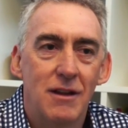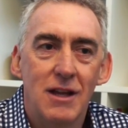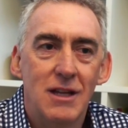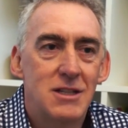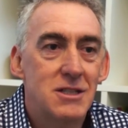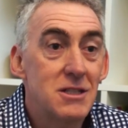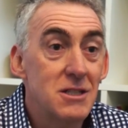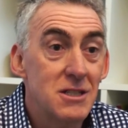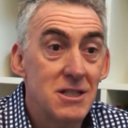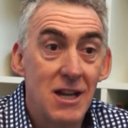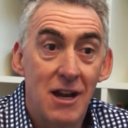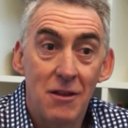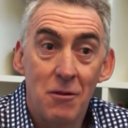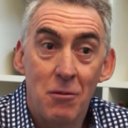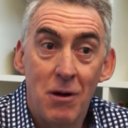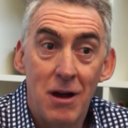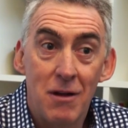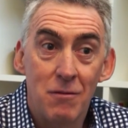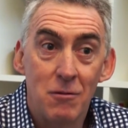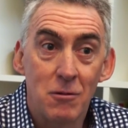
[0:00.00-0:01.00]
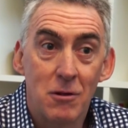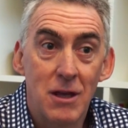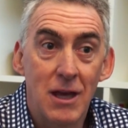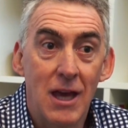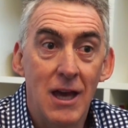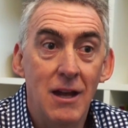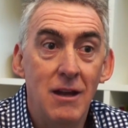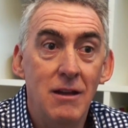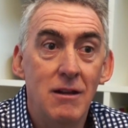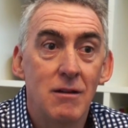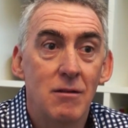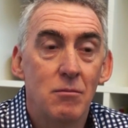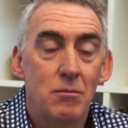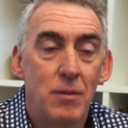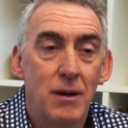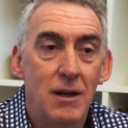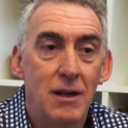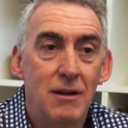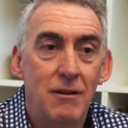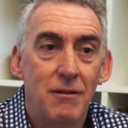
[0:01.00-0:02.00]
it's just another way of looking at it,
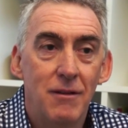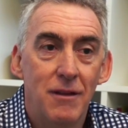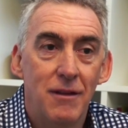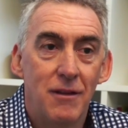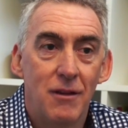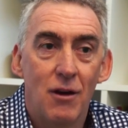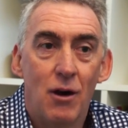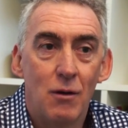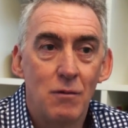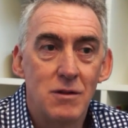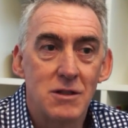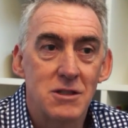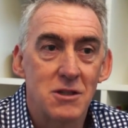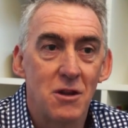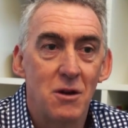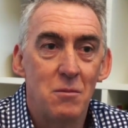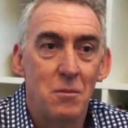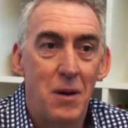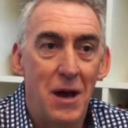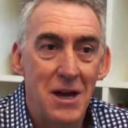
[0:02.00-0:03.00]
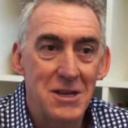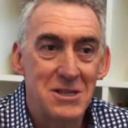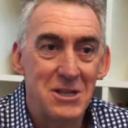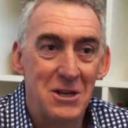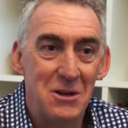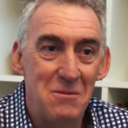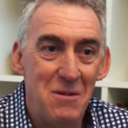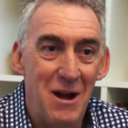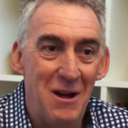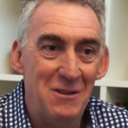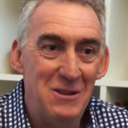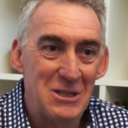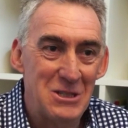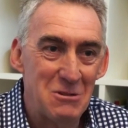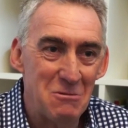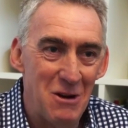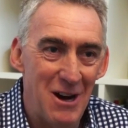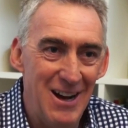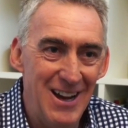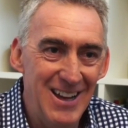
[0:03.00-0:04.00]
but obviously I'm passionate about
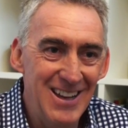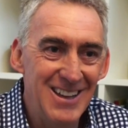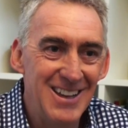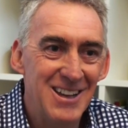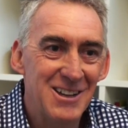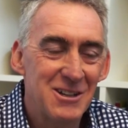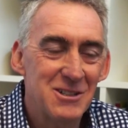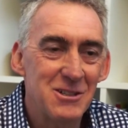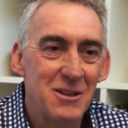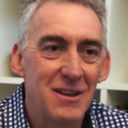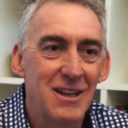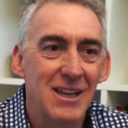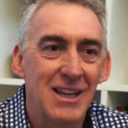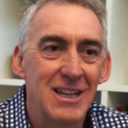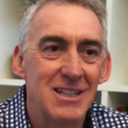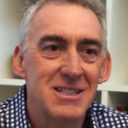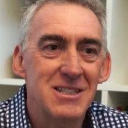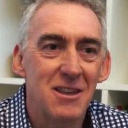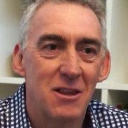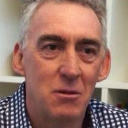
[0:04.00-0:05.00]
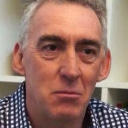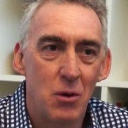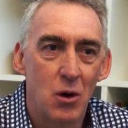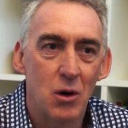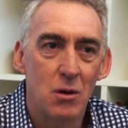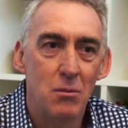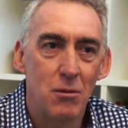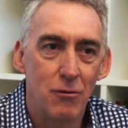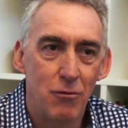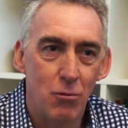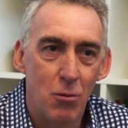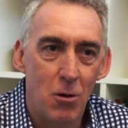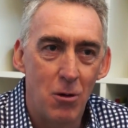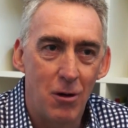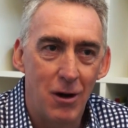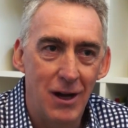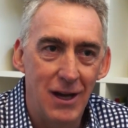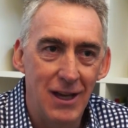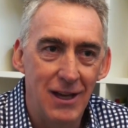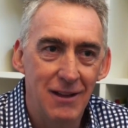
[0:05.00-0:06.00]
this way because I think it gets to the bottom of
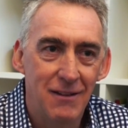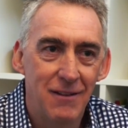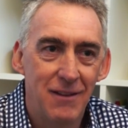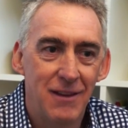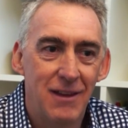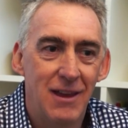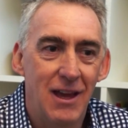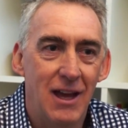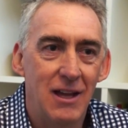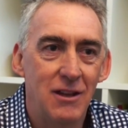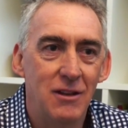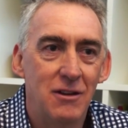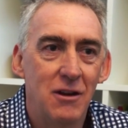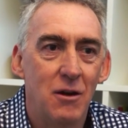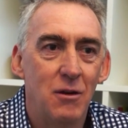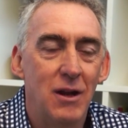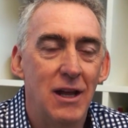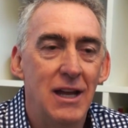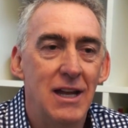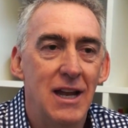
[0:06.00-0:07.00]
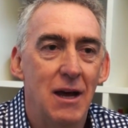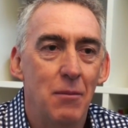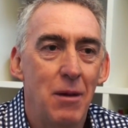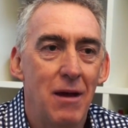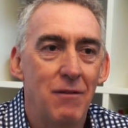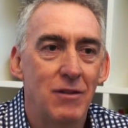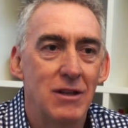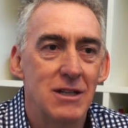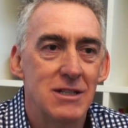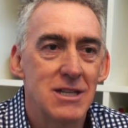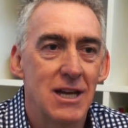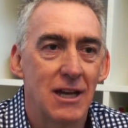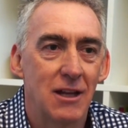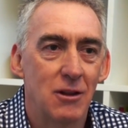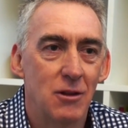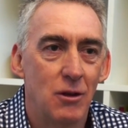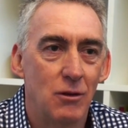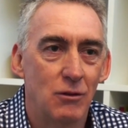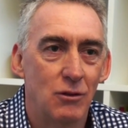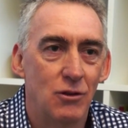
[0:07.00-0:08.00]
why. And you don't end up having to
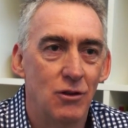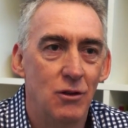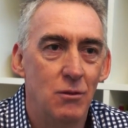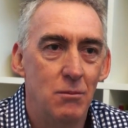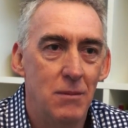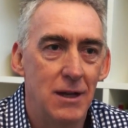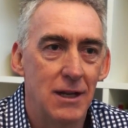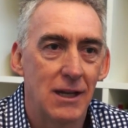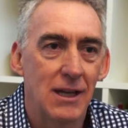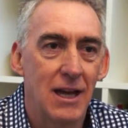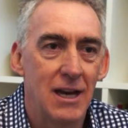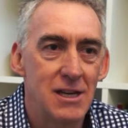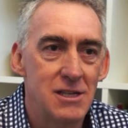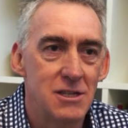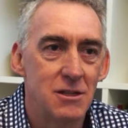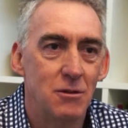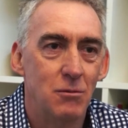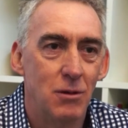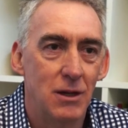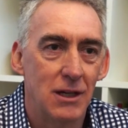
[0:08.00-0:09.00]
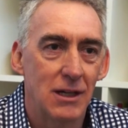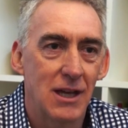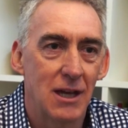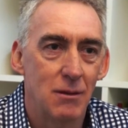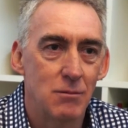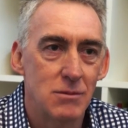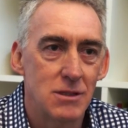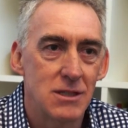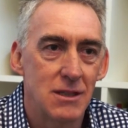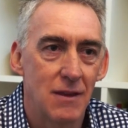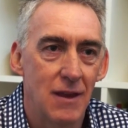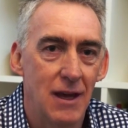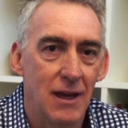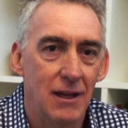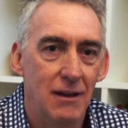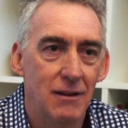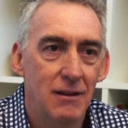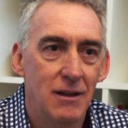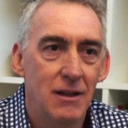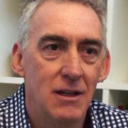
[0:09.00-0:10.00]
take long-term medication when it comes to
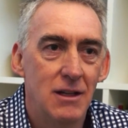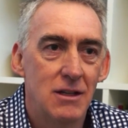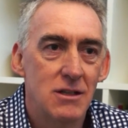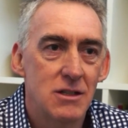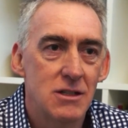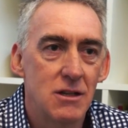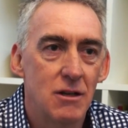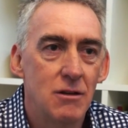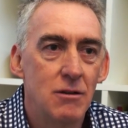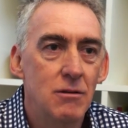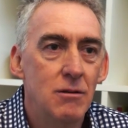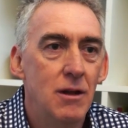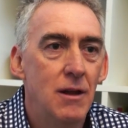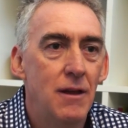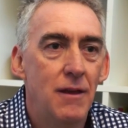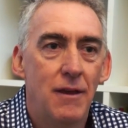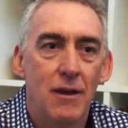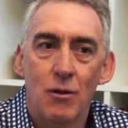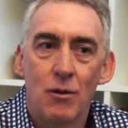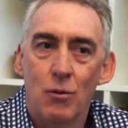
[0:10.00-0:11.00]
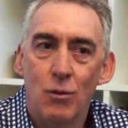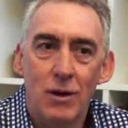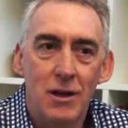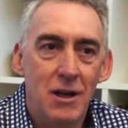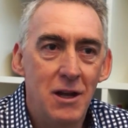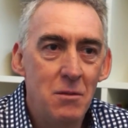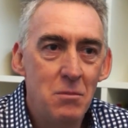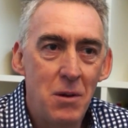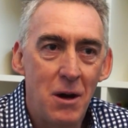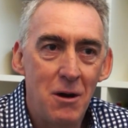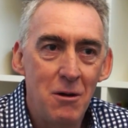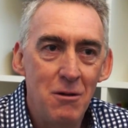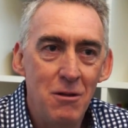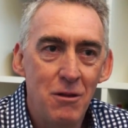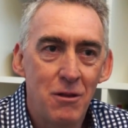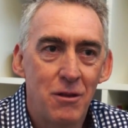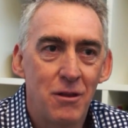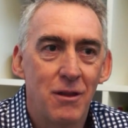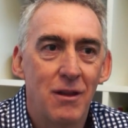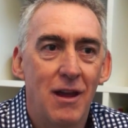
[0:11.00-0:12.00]
that. So we need
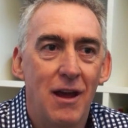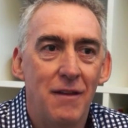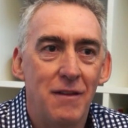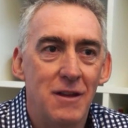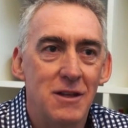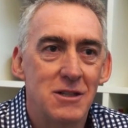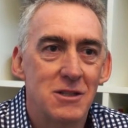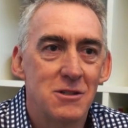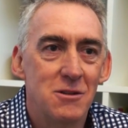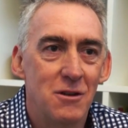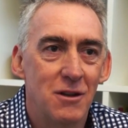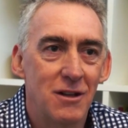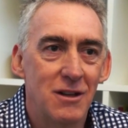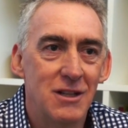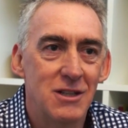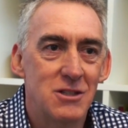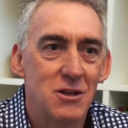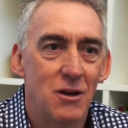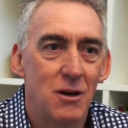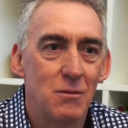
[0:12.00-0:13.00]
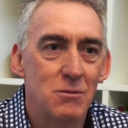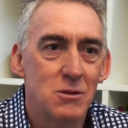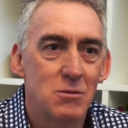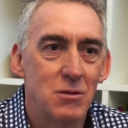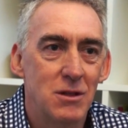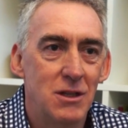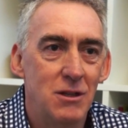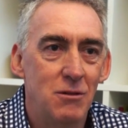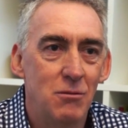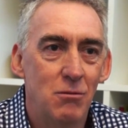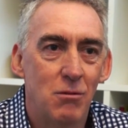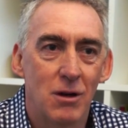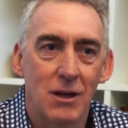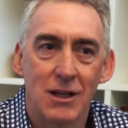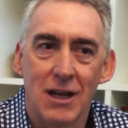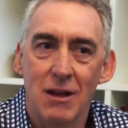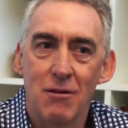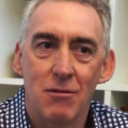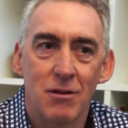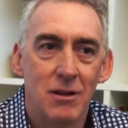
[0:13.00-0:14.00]
both, and there's certainly times when you want to
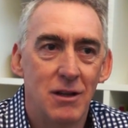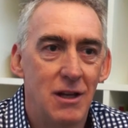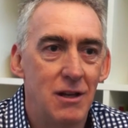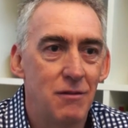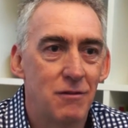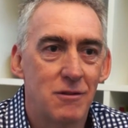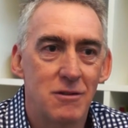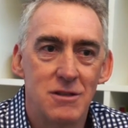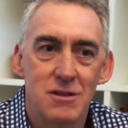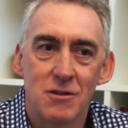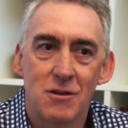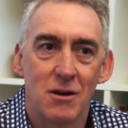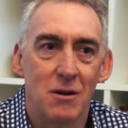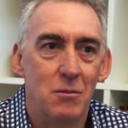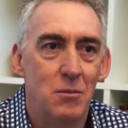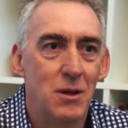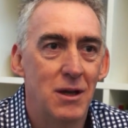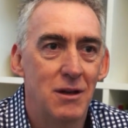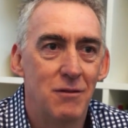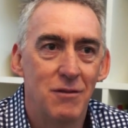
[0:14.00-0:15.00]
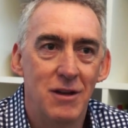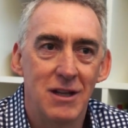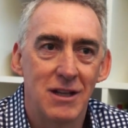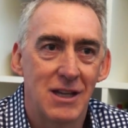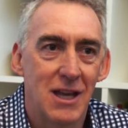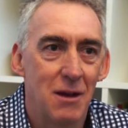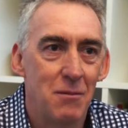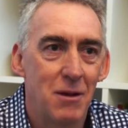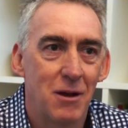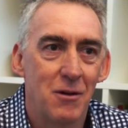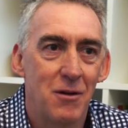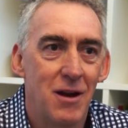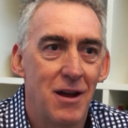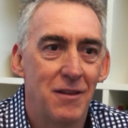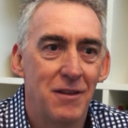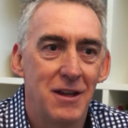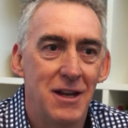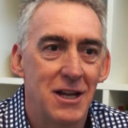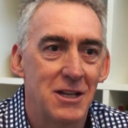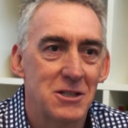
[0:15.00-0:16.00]
get relief because you've got a big event coming
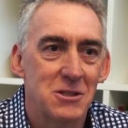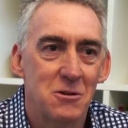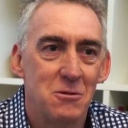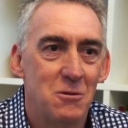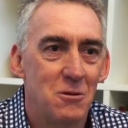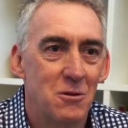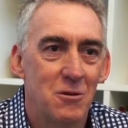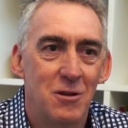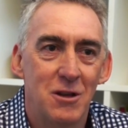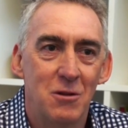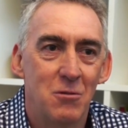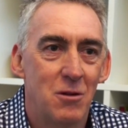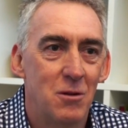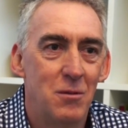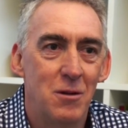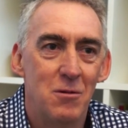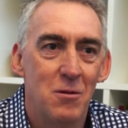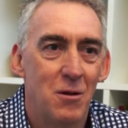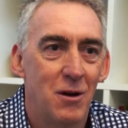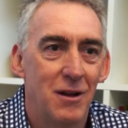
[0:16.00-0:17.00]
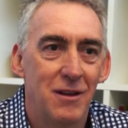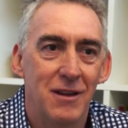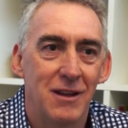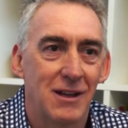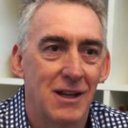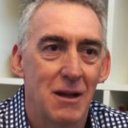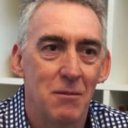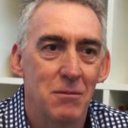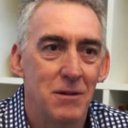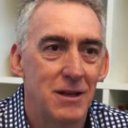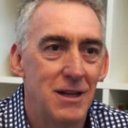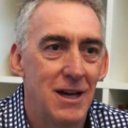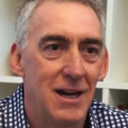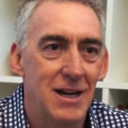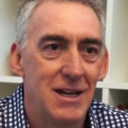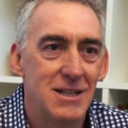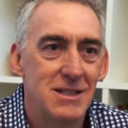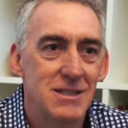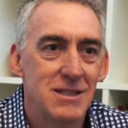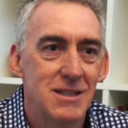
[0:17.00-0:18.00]
around the next corner and you want to be right in a couple of
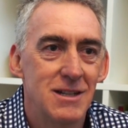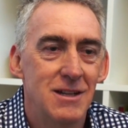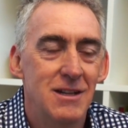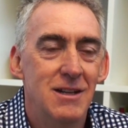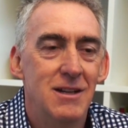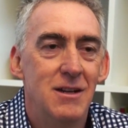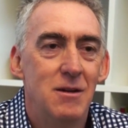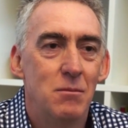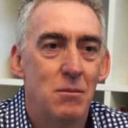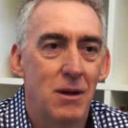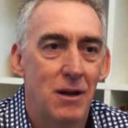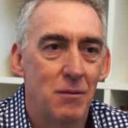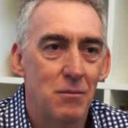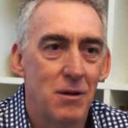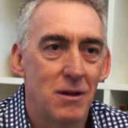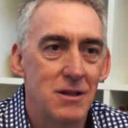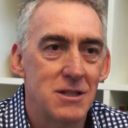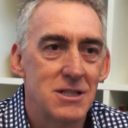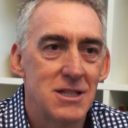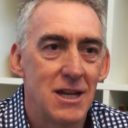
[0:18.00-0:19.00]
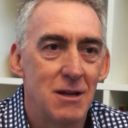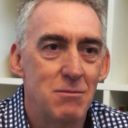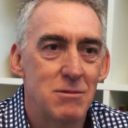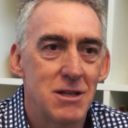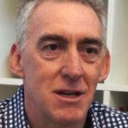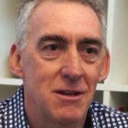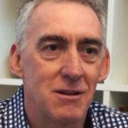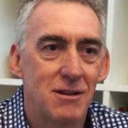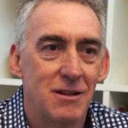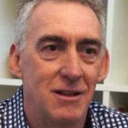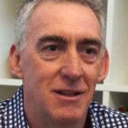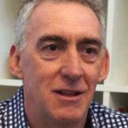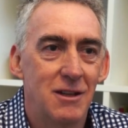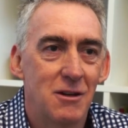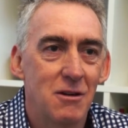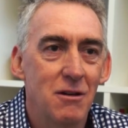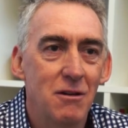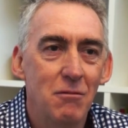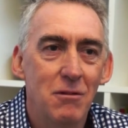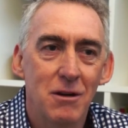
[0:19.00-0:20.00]
days. But by the same token, you
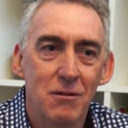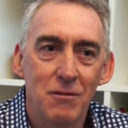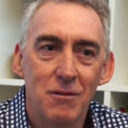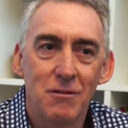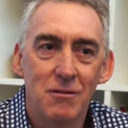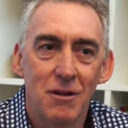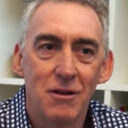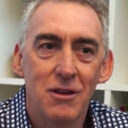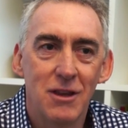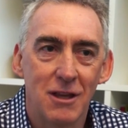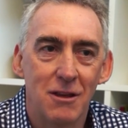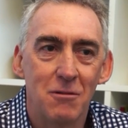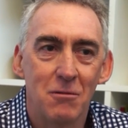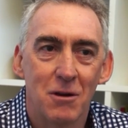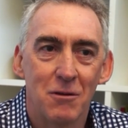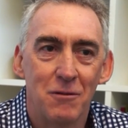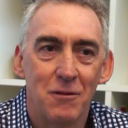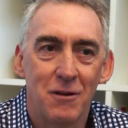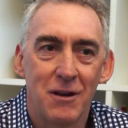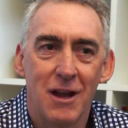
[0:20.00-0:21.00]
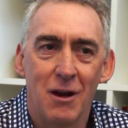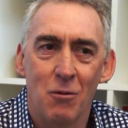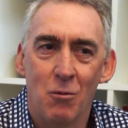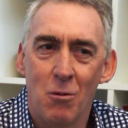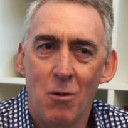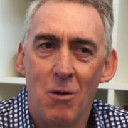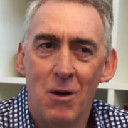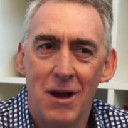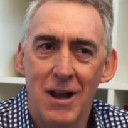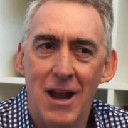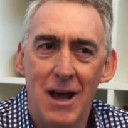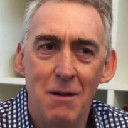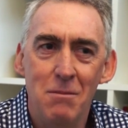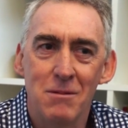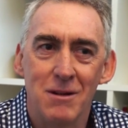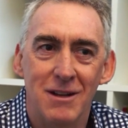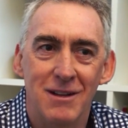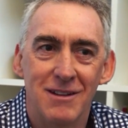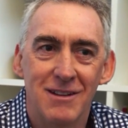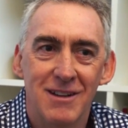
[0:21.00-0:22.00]
kind of want to, I think you want to find out why it
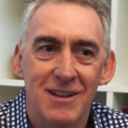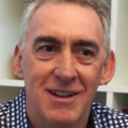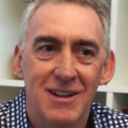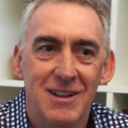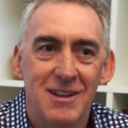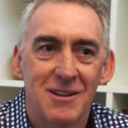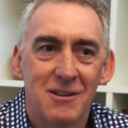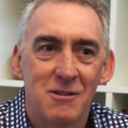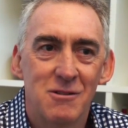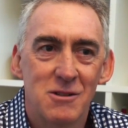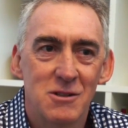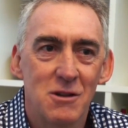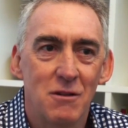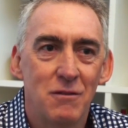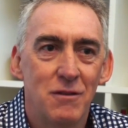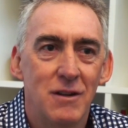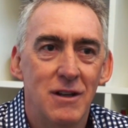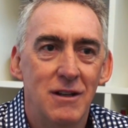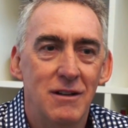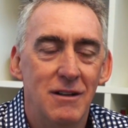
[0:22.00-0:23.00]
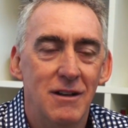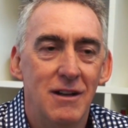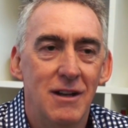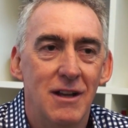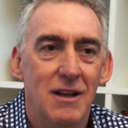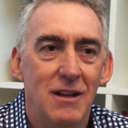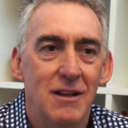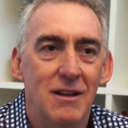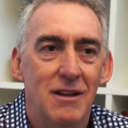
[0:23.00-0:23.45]
happened, because often